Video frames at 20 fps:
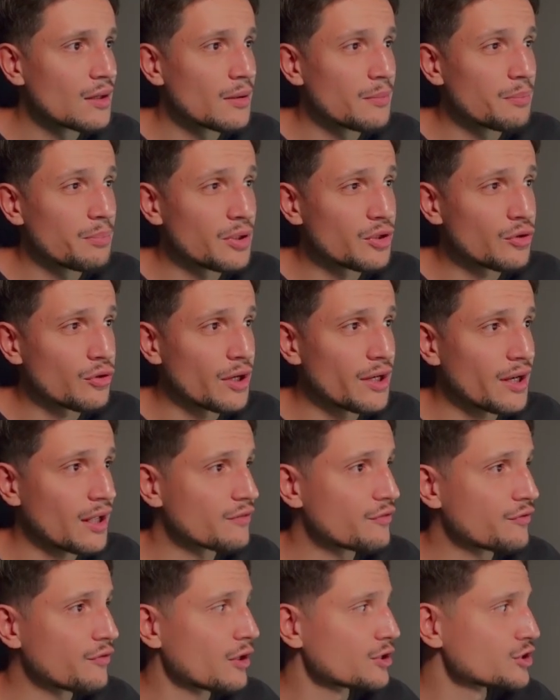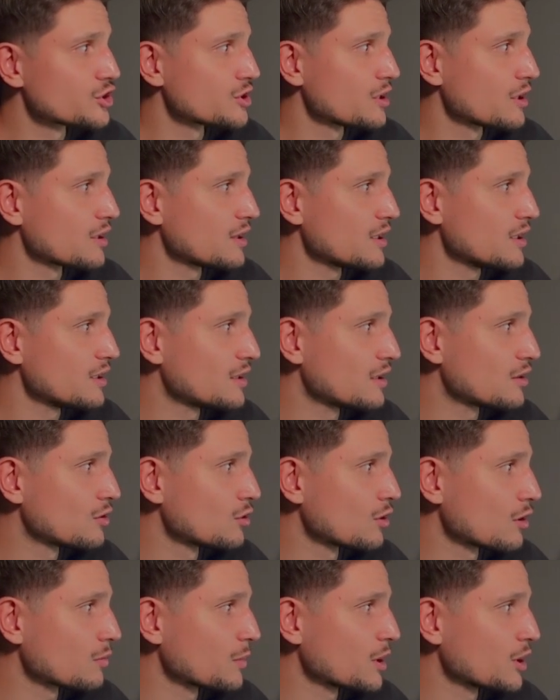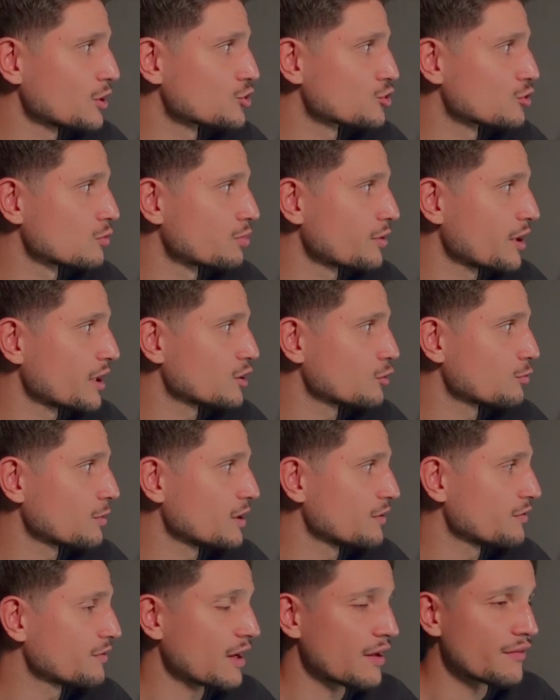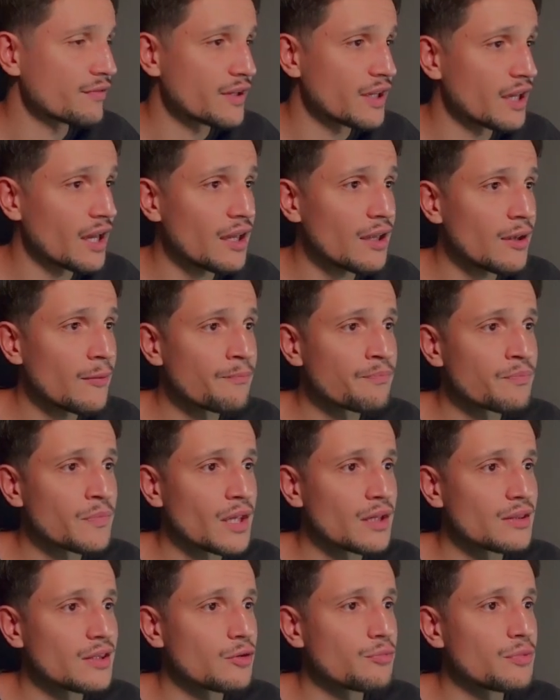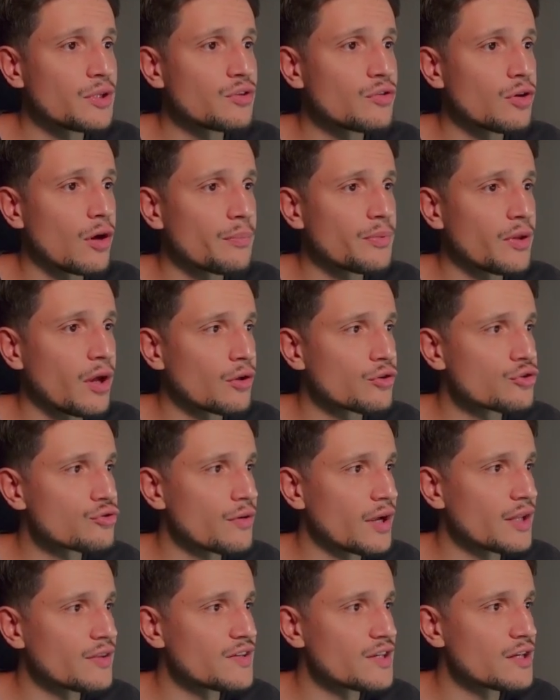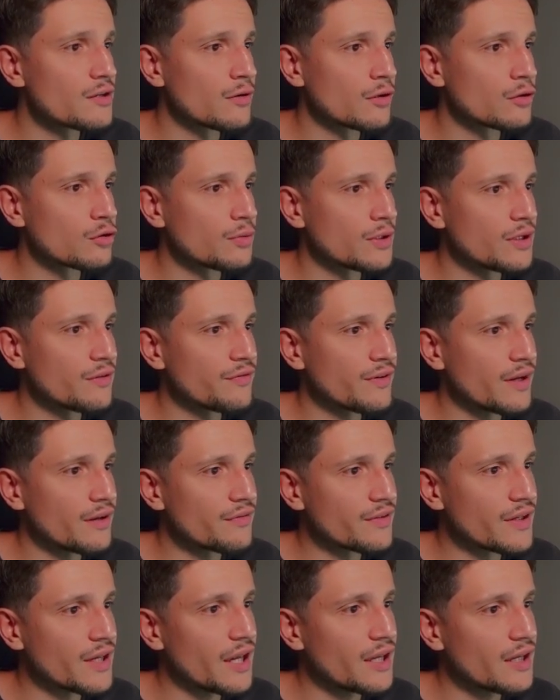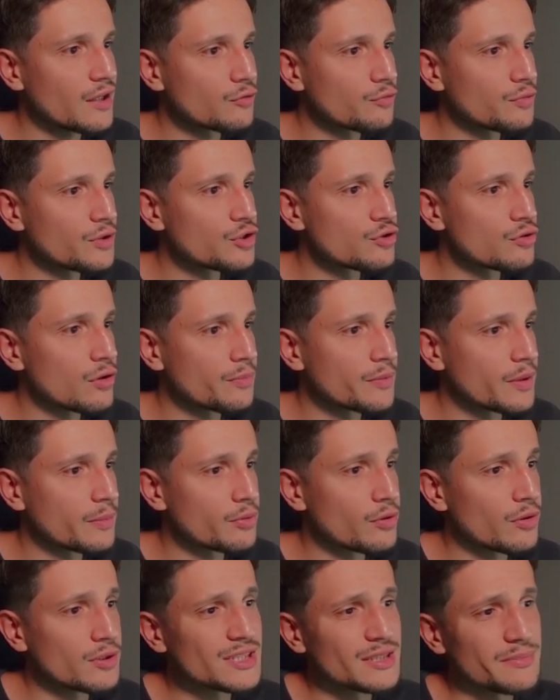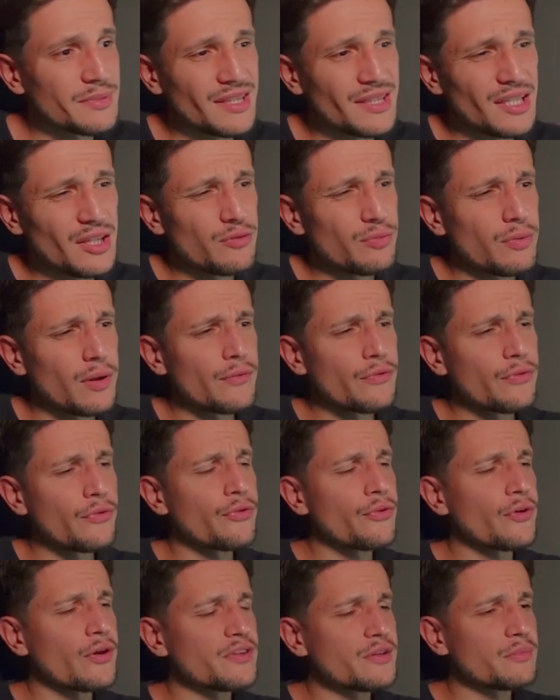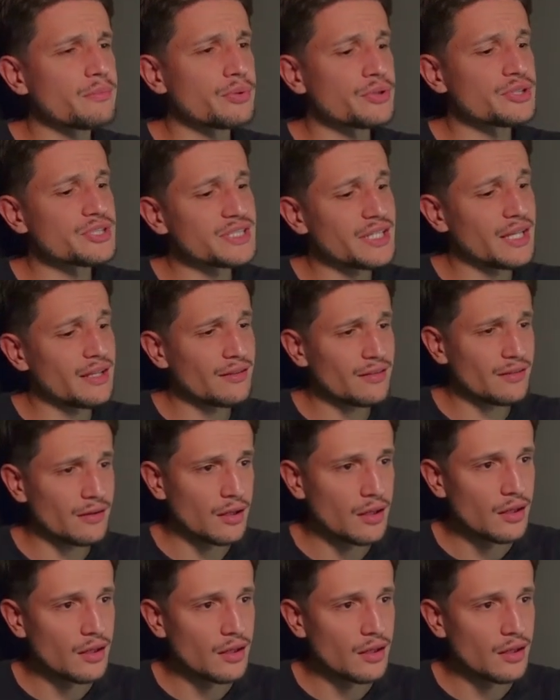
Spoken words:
Bitcoin unfortunately did not manage to break 25k. Then we topped out right here on 25k, and we dropped approximately 12 to 13%,